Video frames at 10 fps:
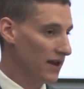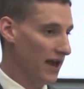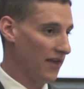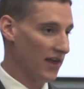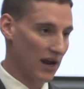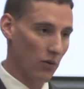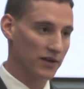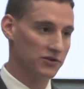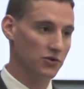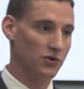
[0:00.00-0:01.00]
And then I
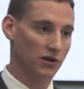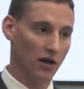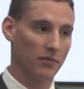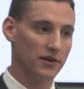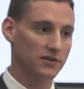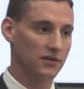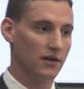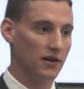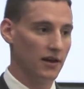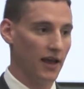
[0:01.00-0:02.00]
went to Columbus
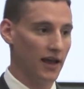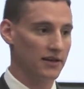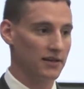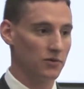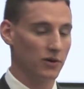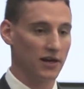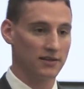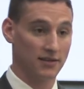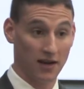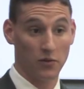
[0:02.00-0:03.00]
and did what I
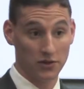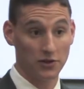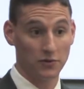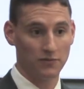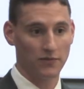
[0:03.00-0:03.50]
said I would do.